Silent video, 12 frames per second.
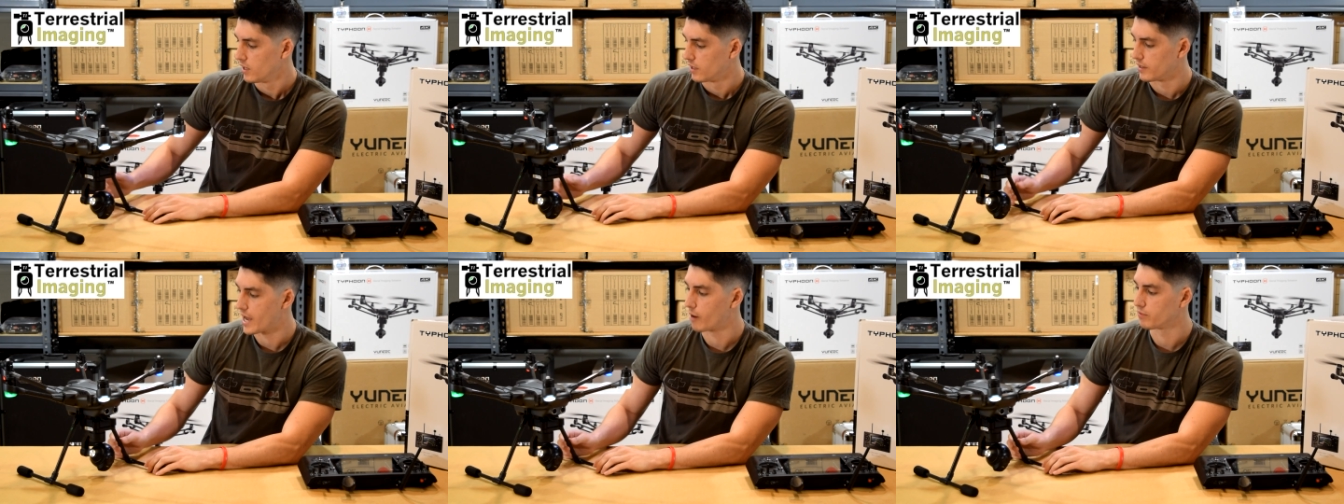
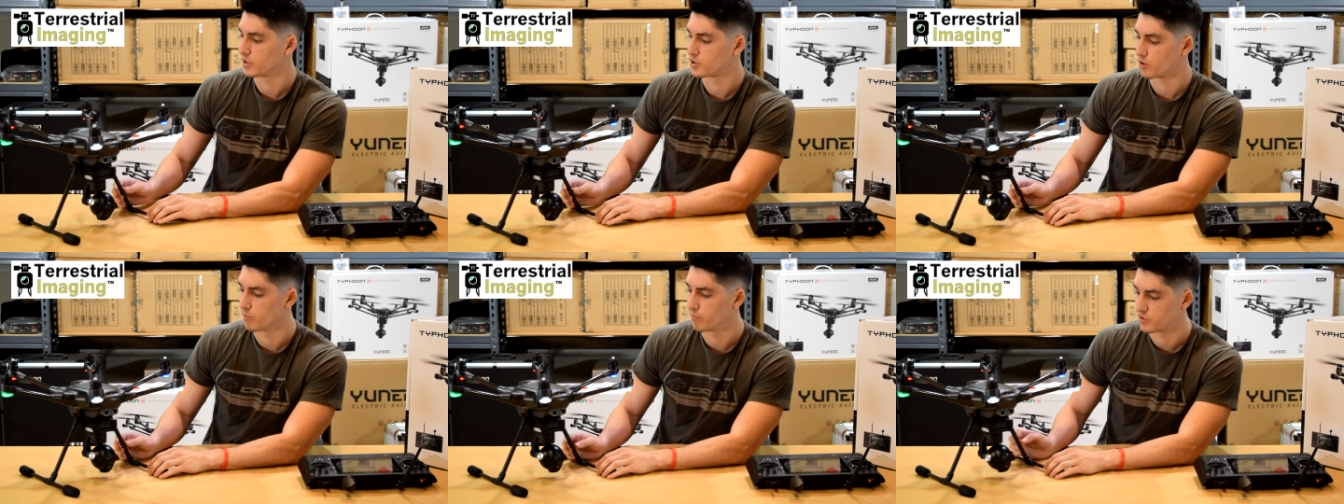Now when the
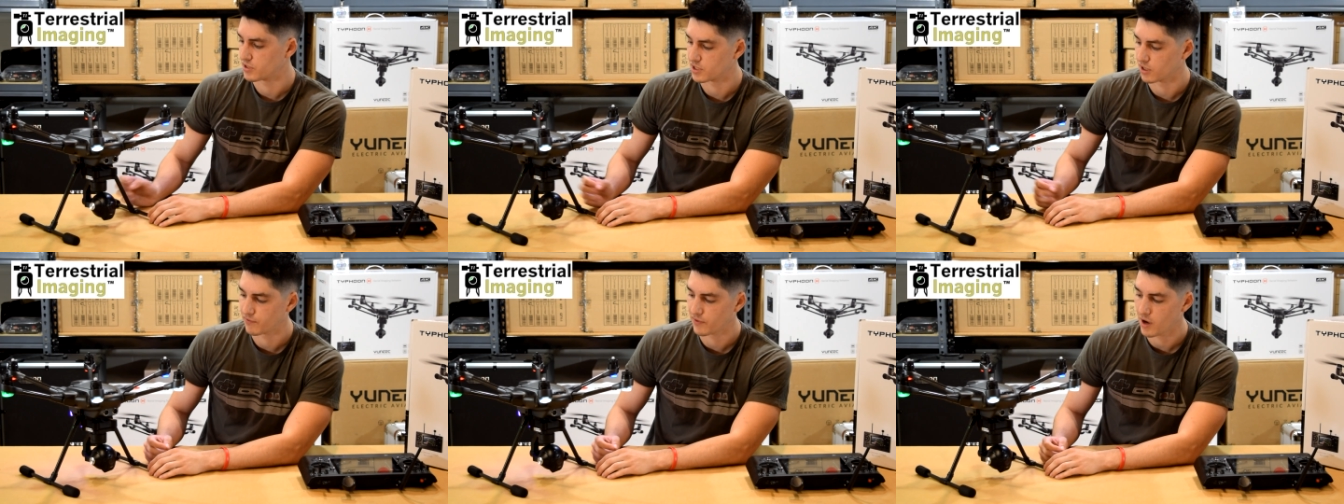drone boots
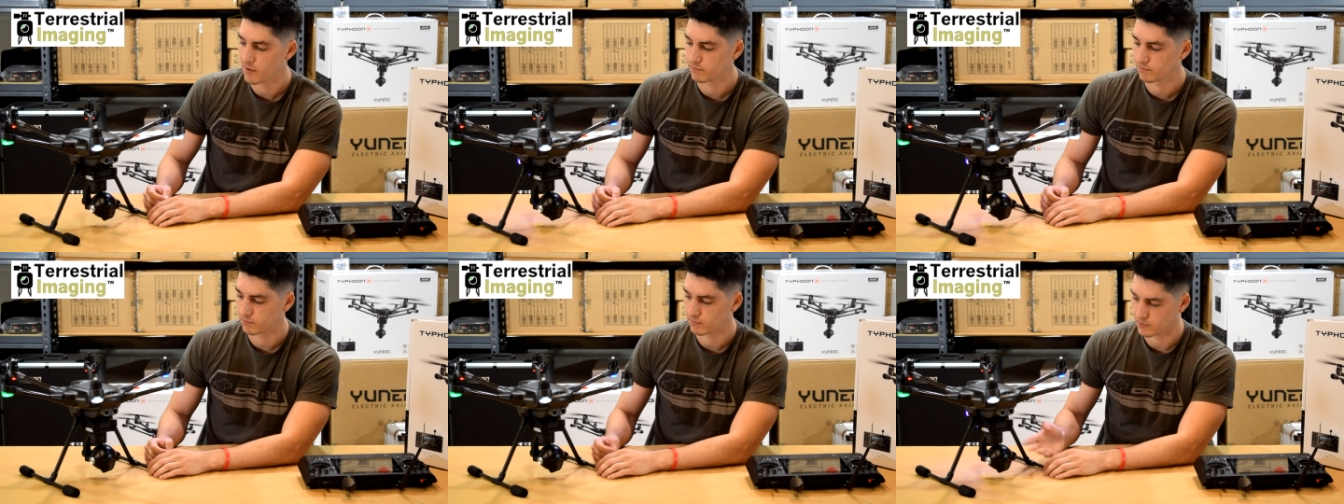itself up,
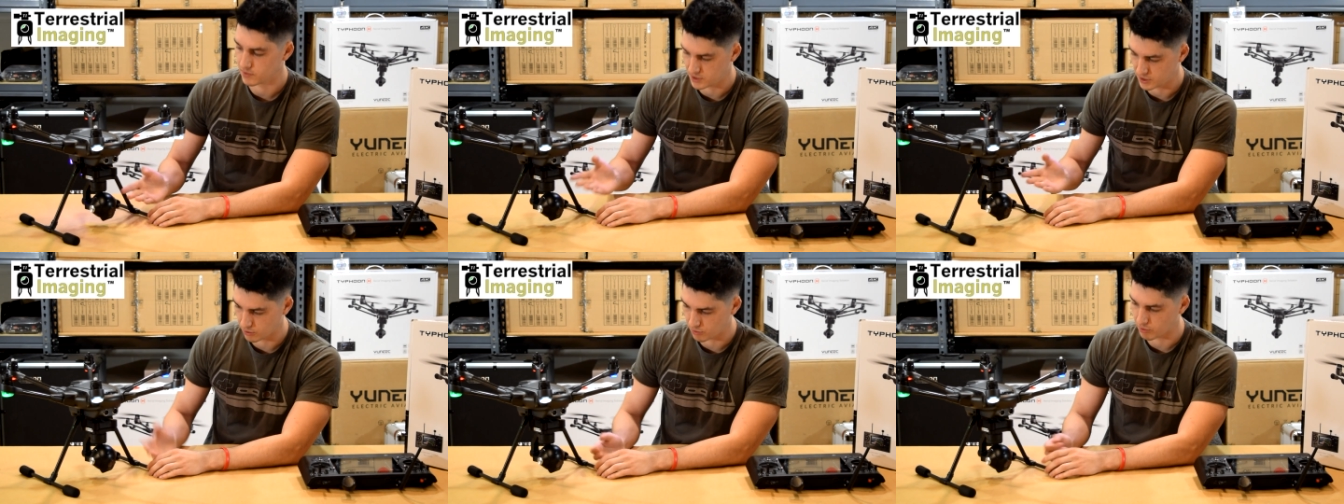the
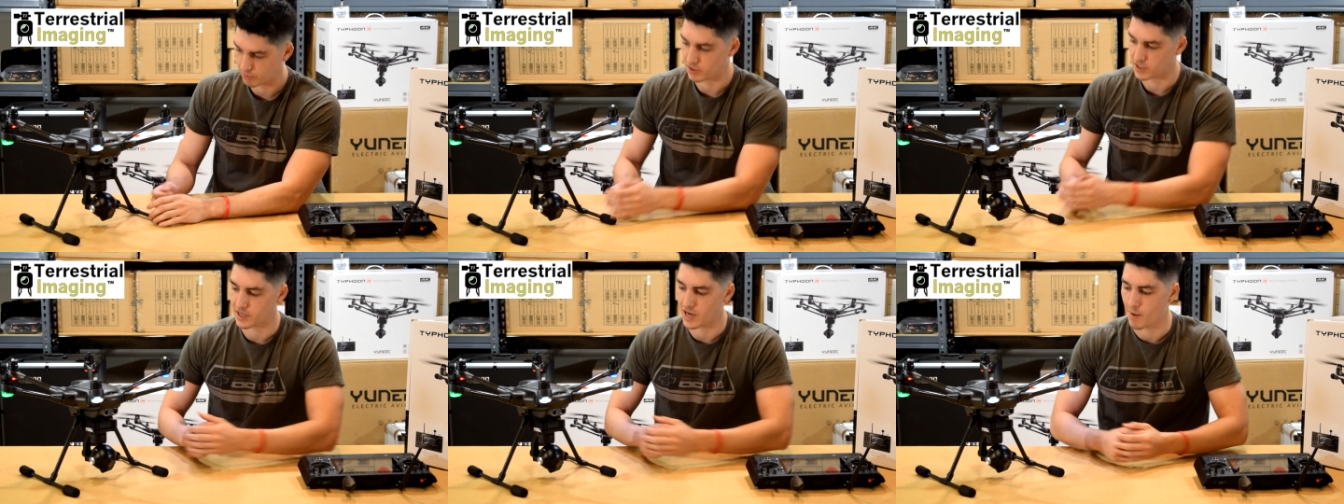CGO 3
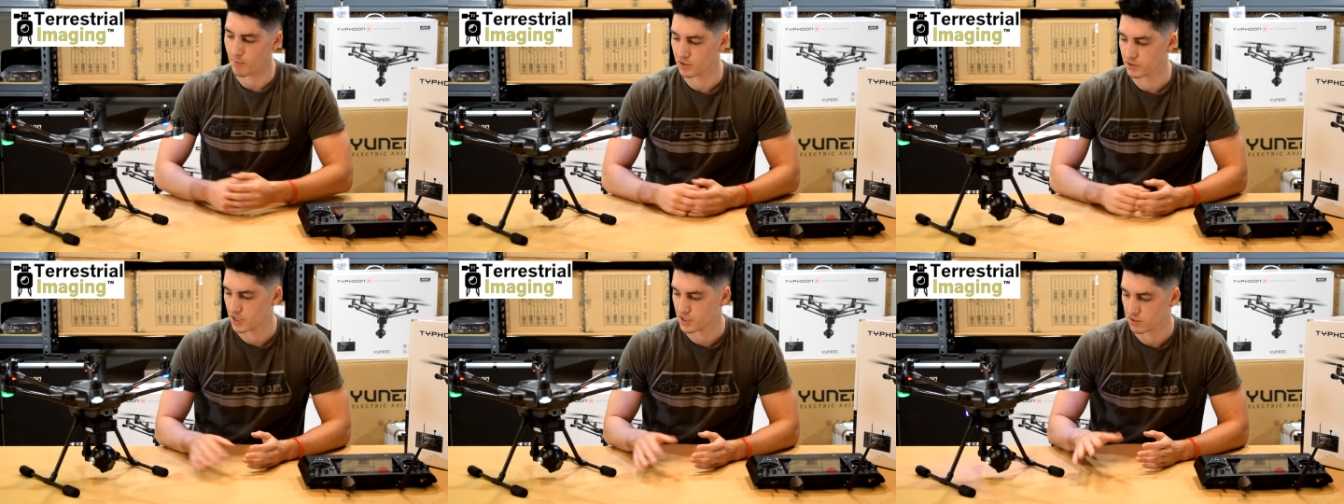Plus camera
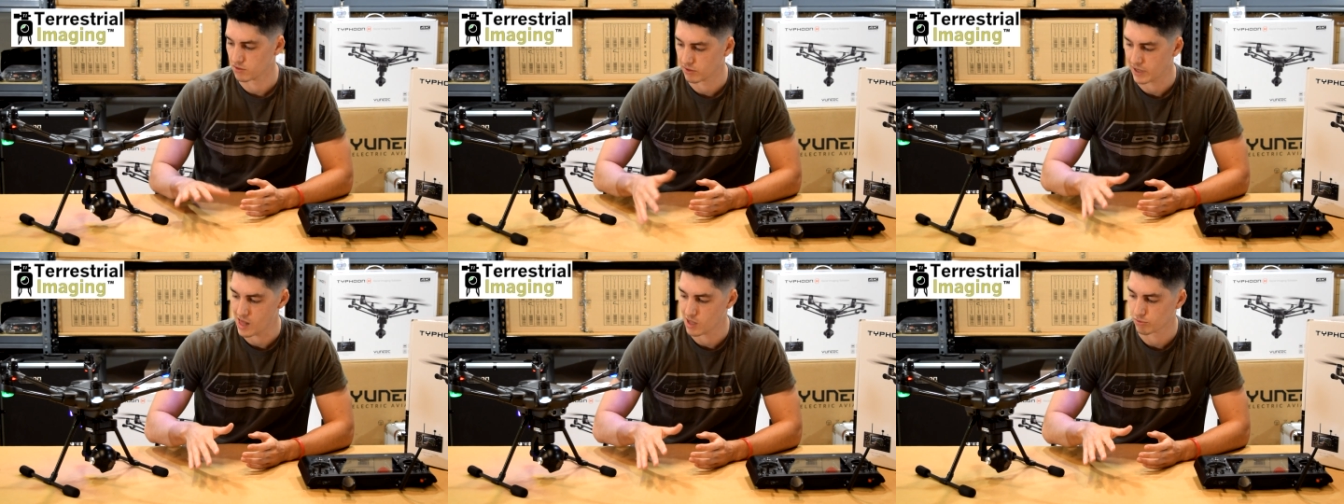does a little
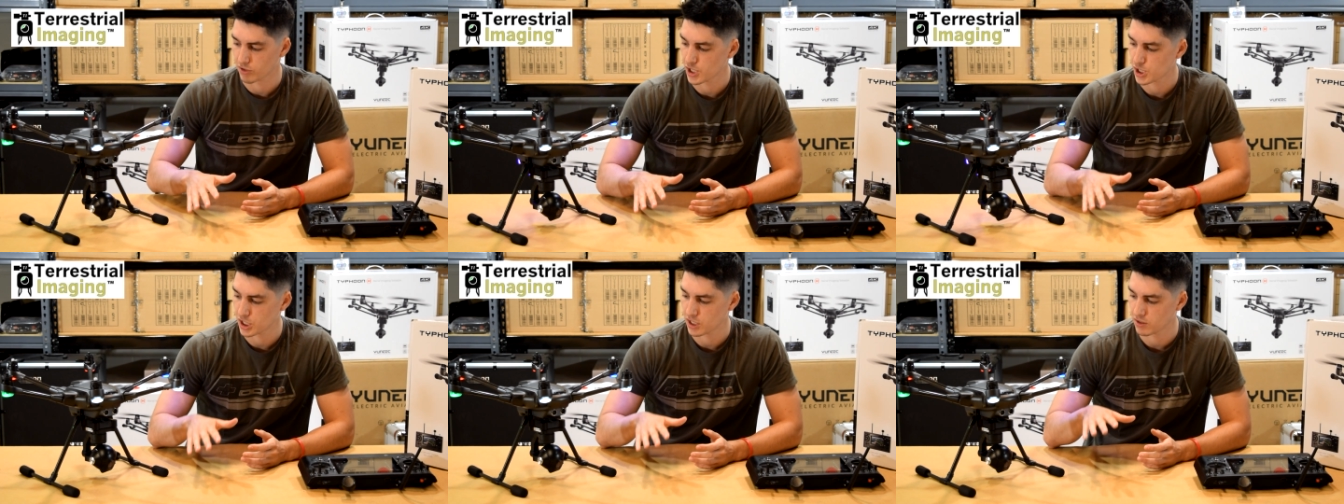
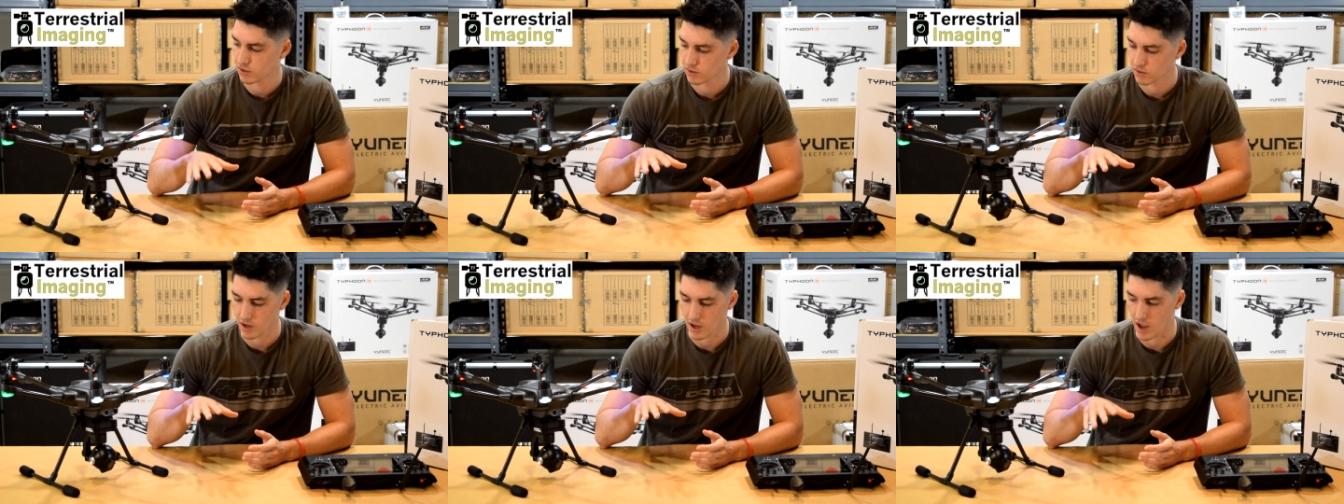calibration,
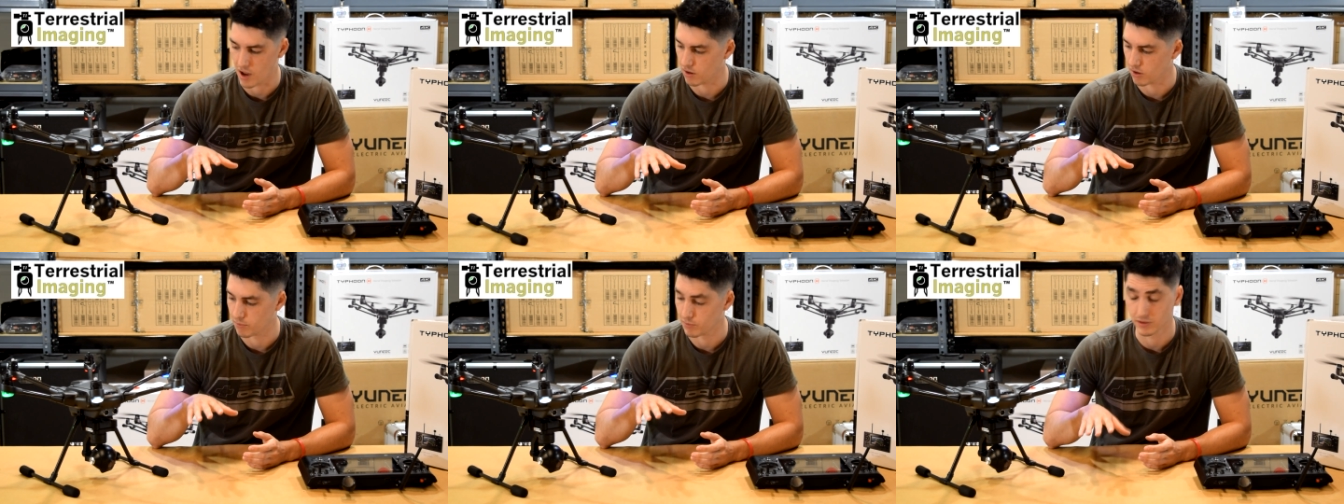and
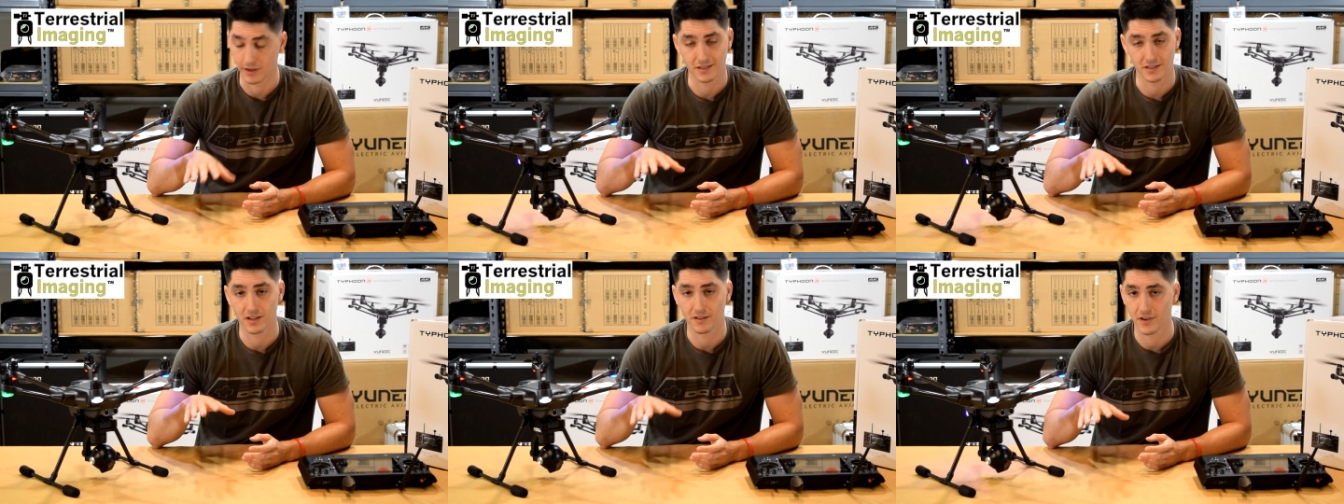um, it lines
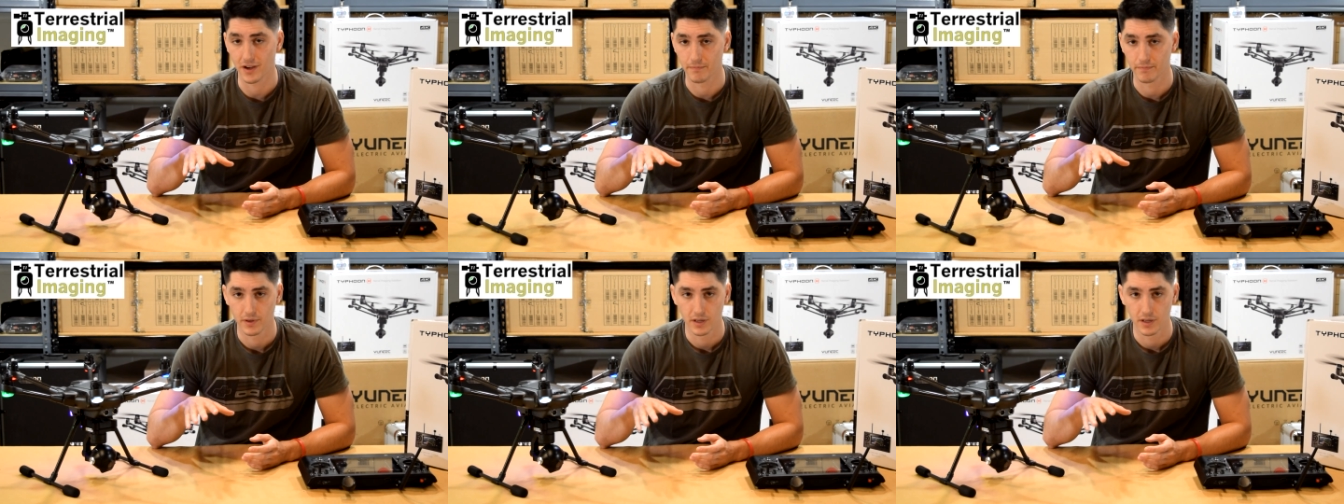itself up.